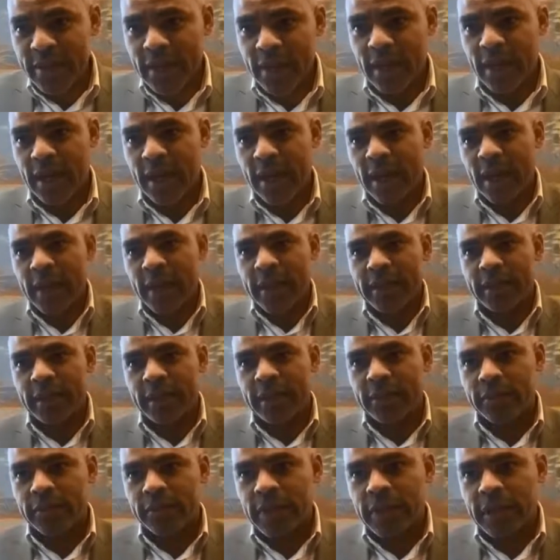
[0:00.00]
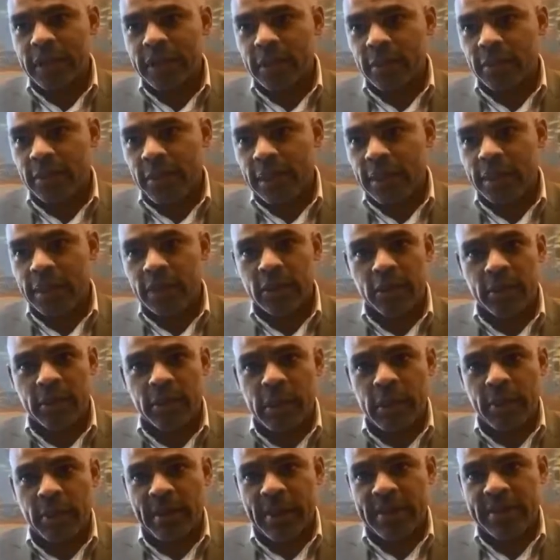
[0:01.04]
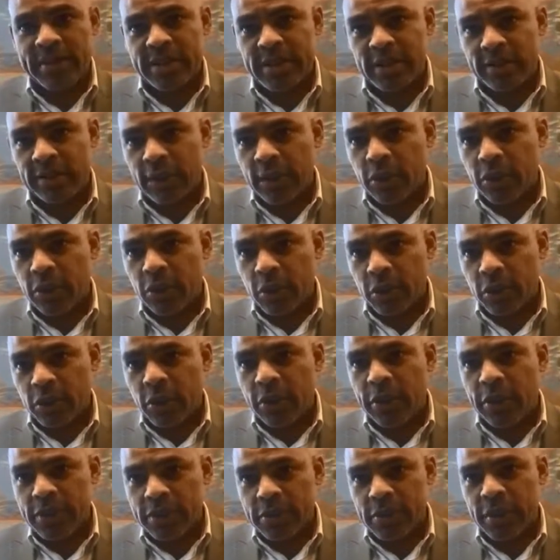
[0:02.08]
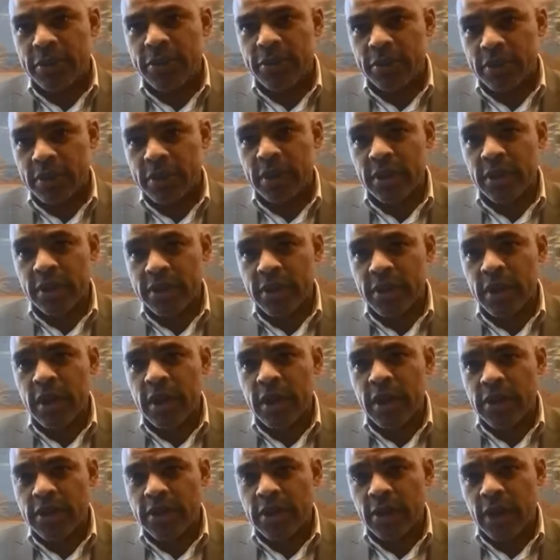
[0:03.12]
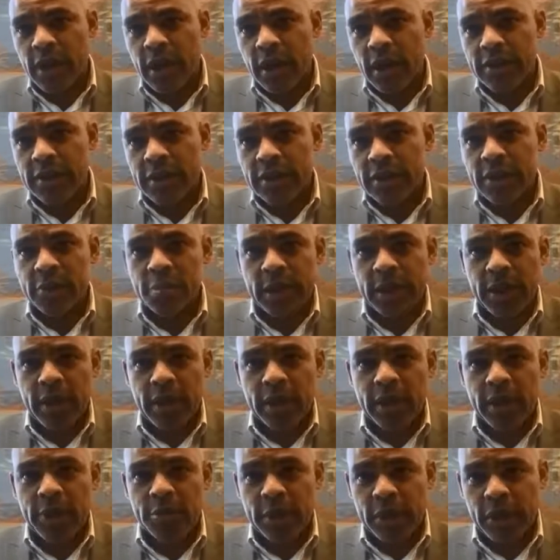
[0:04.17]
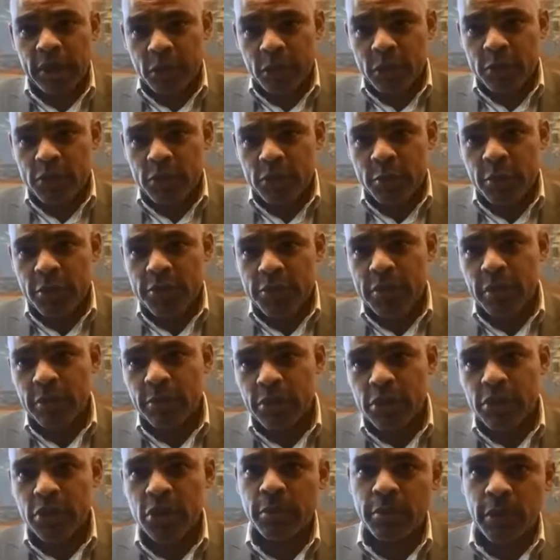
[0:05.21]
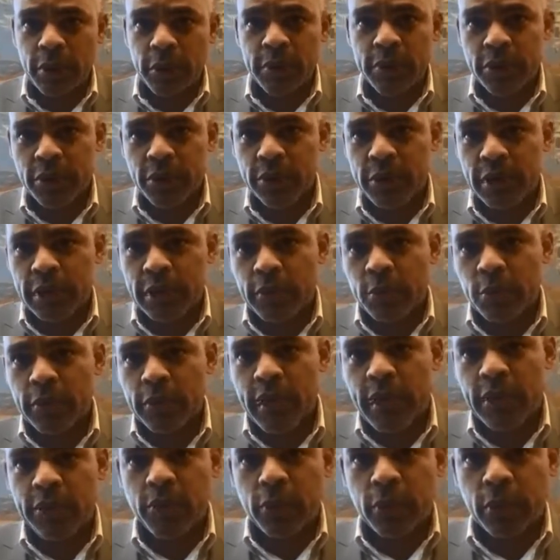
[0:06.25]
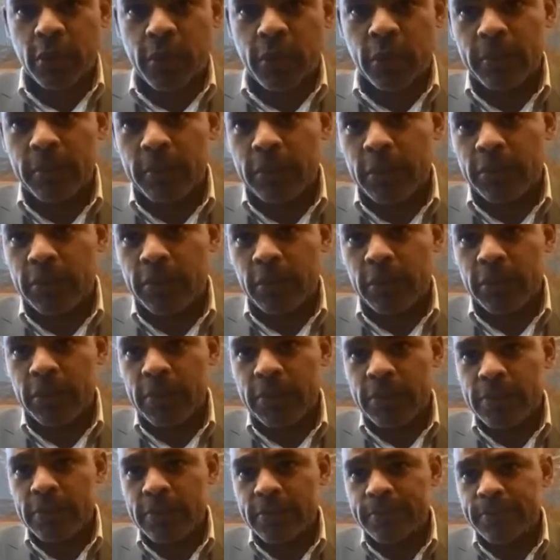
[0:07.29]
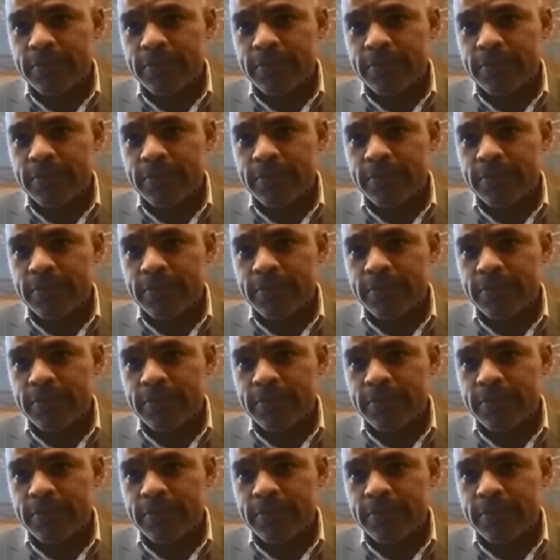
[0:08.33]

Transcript: uh, you know, it depending on the capacity mm. of the mm. local authority to enter into those. So I, I, think there's been a, there's been a good response in Bristol, but we do need more national help on, on this.